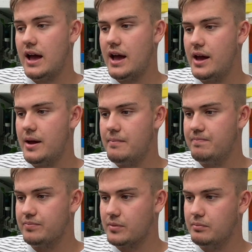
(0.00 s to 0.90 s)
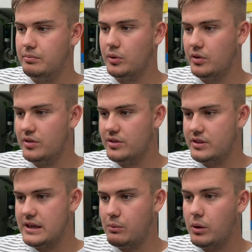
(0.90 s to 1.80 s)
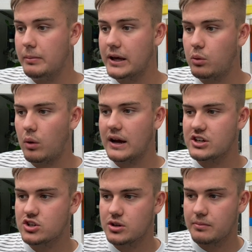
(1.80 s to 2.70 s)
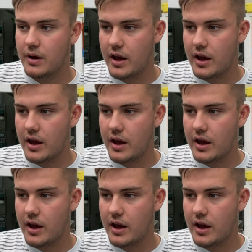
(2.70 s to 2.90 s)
but there will be quite some